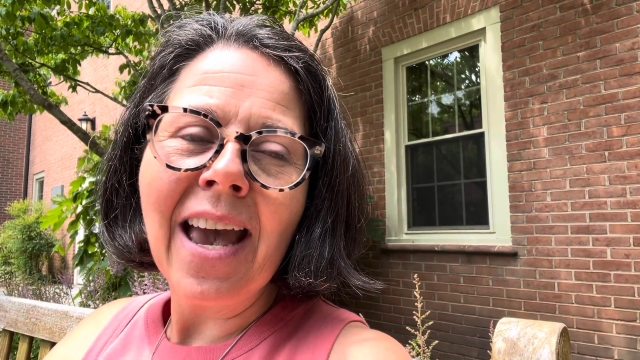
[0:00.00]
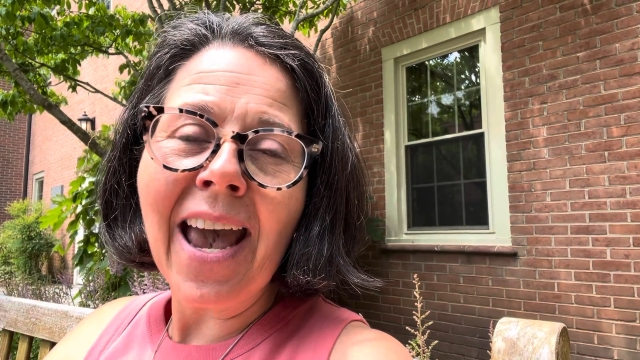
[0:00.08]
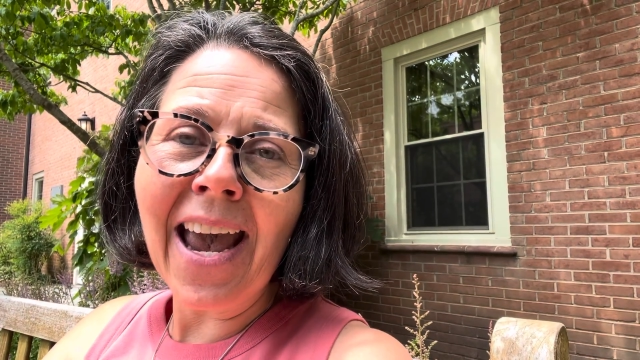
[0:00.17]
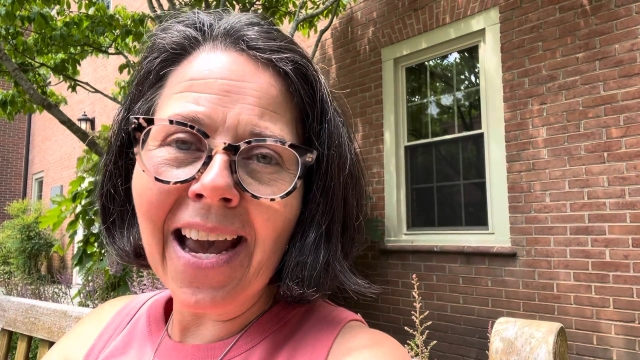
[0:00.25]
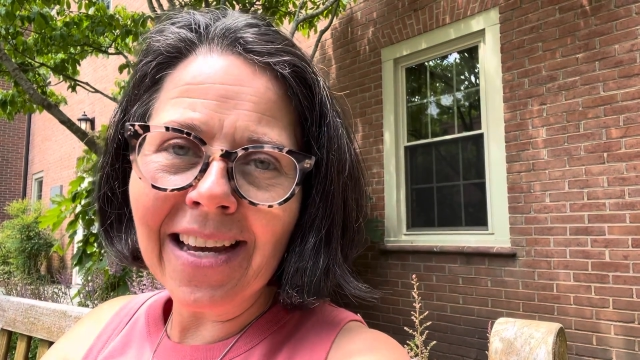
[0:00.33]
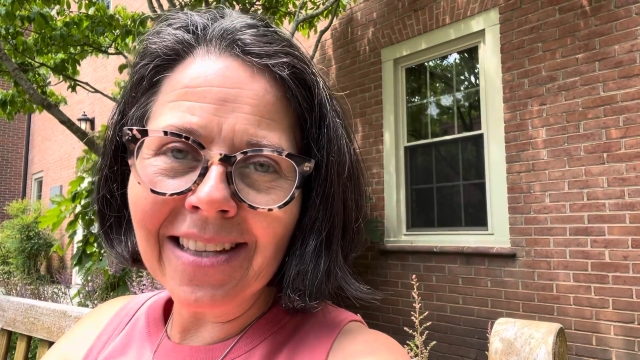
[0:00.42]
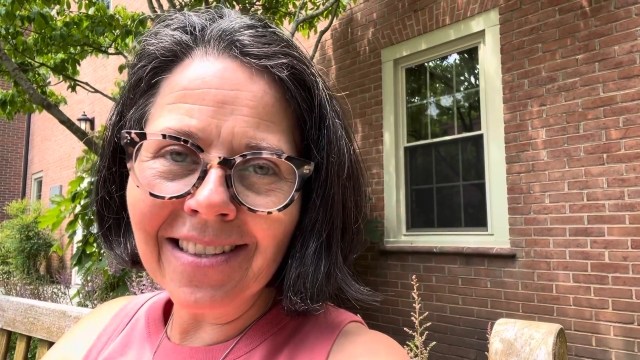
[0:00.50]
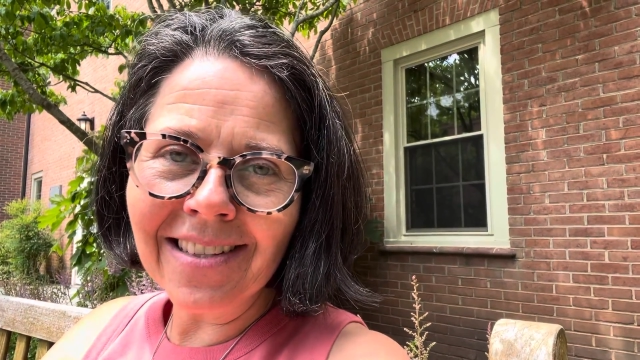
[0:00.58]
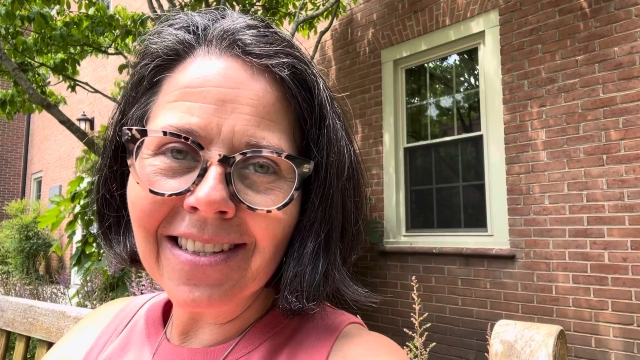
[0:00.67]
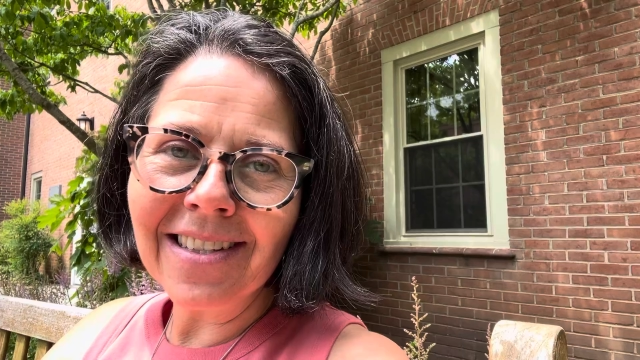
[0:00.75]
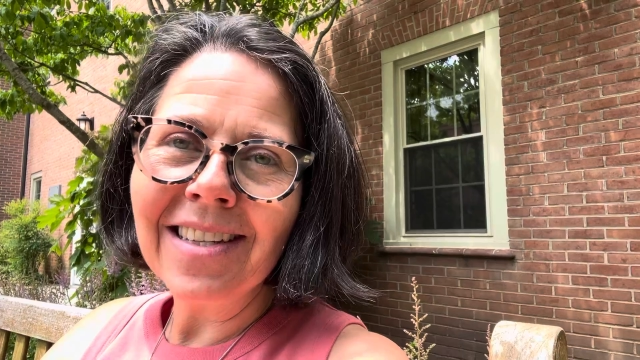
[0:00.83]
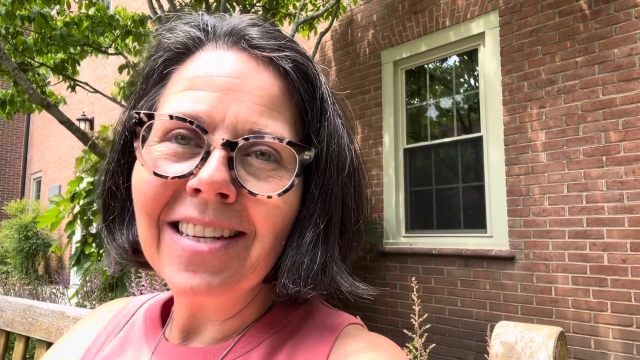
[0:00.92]
And
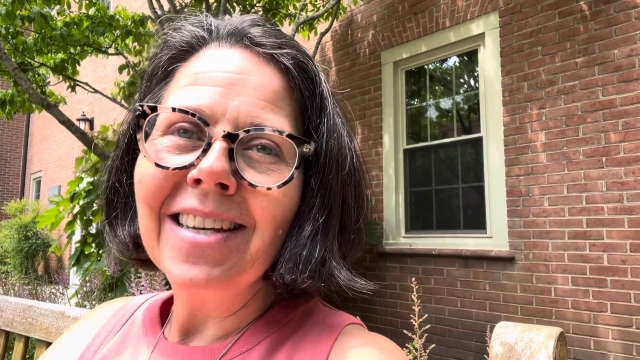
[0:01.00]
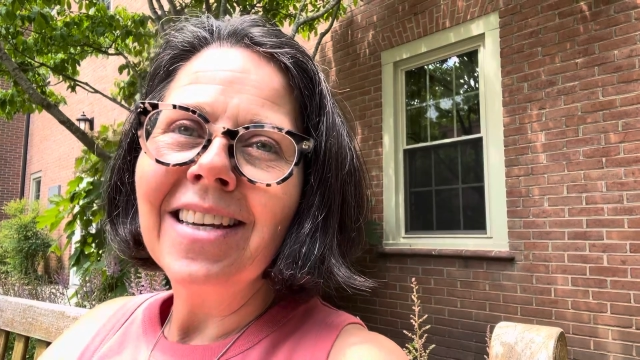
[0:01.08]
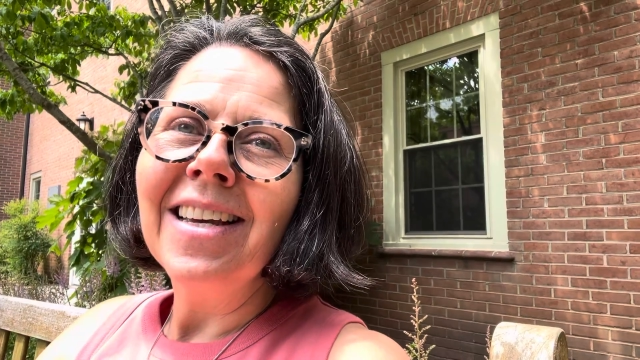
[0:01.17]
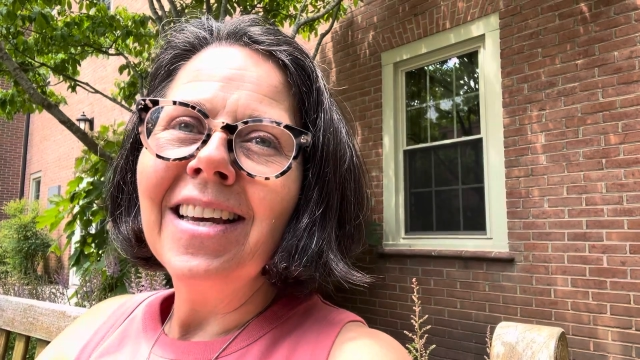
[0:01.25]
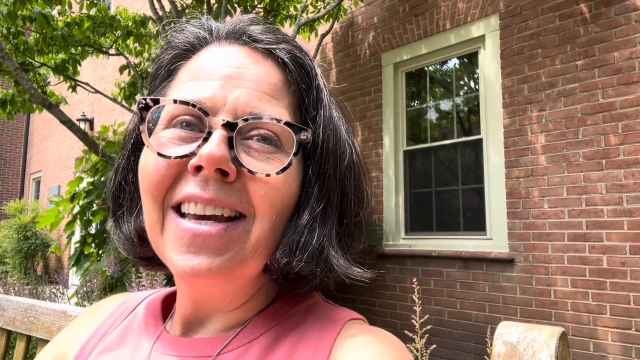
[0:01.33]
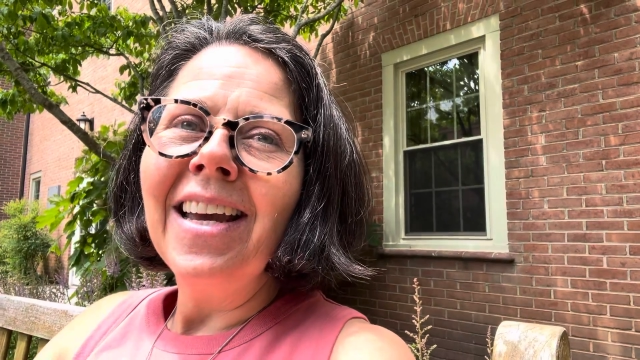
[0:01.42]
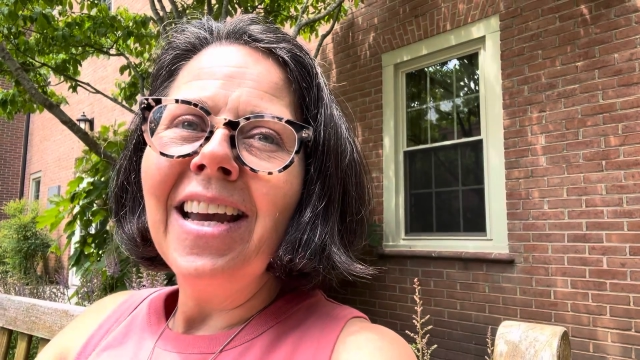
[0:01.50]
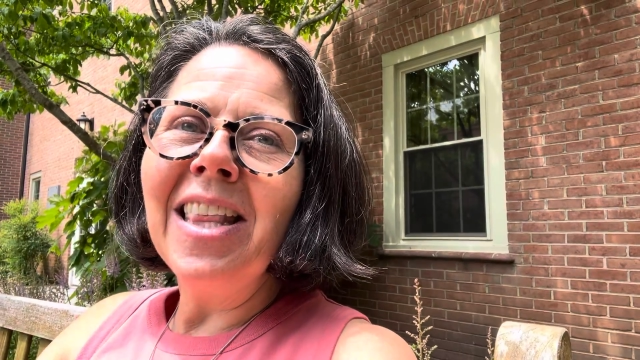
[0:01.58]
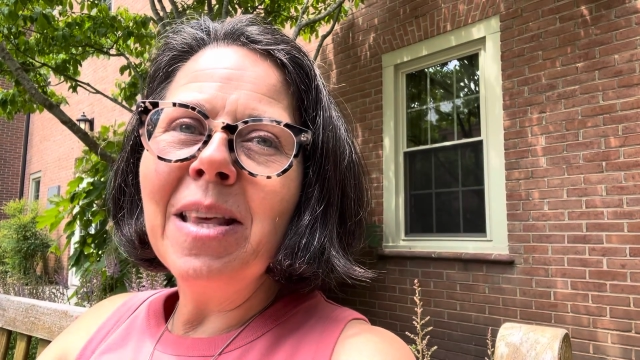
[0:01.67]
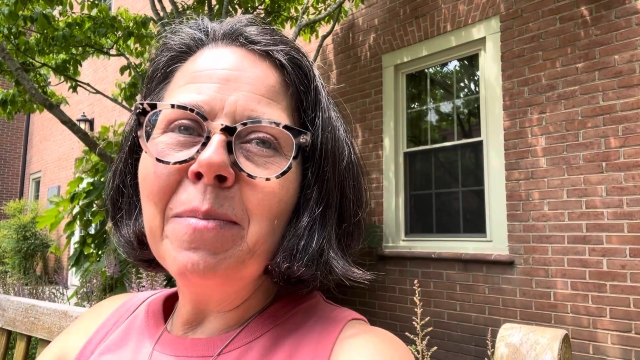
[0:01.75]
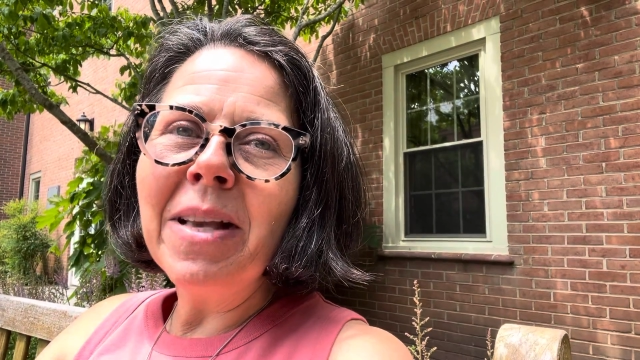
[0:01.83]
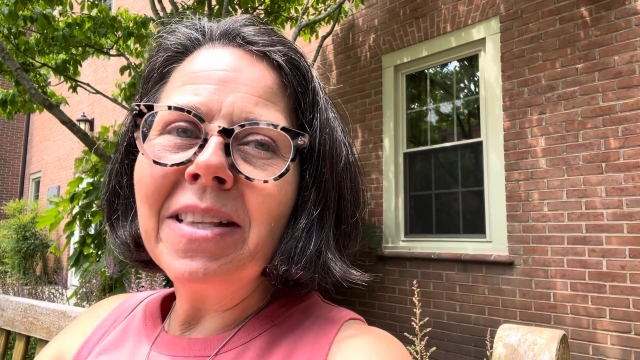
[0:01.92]
in
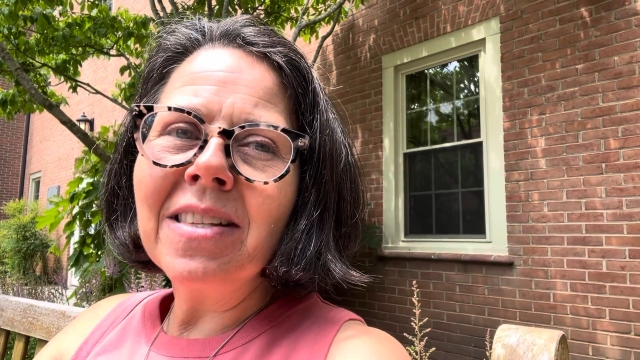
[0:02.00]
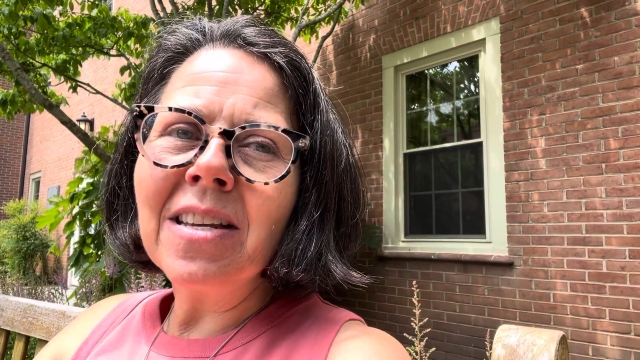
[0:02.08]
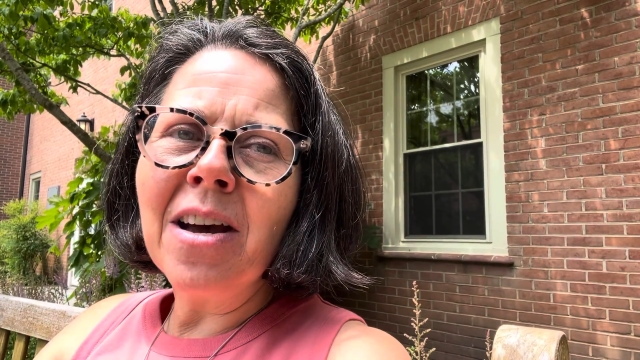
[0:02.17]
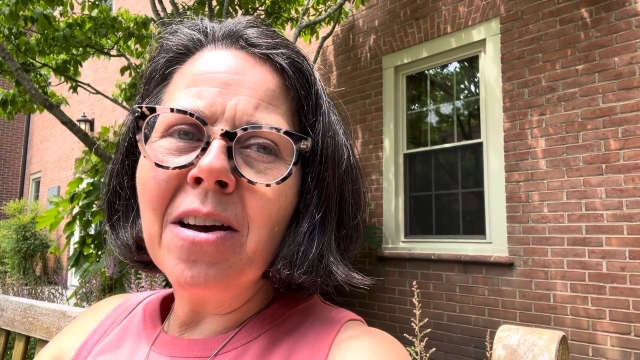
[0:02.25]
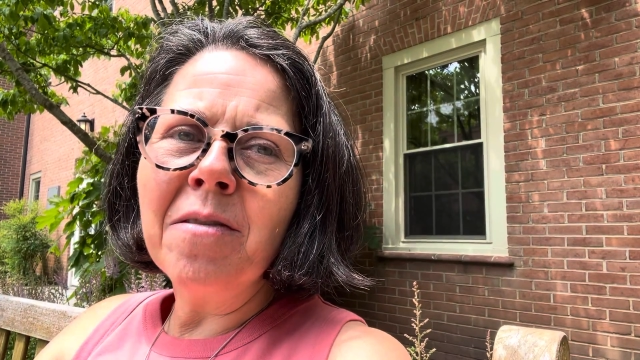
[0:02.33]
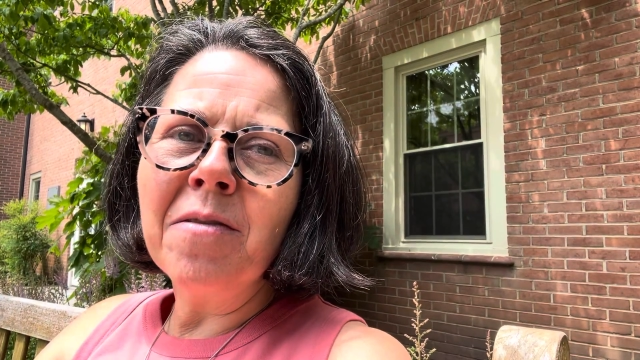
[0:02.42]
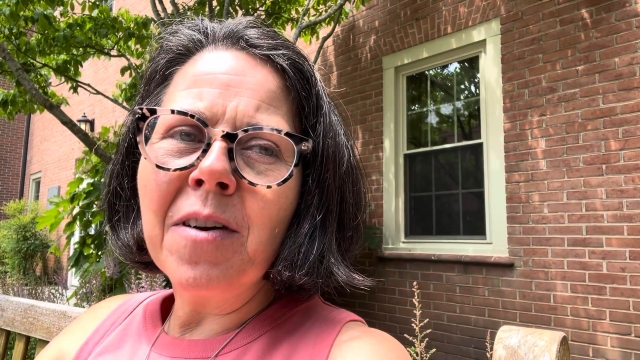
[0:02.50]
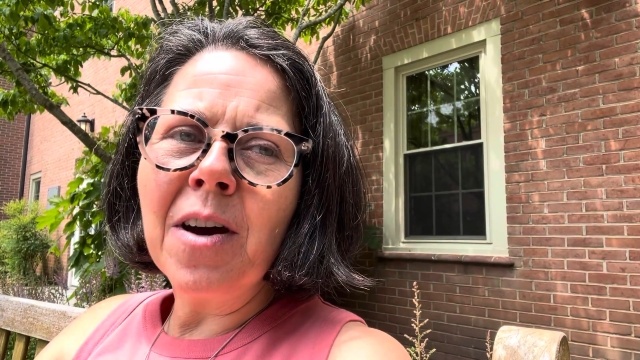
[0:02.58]
the midst of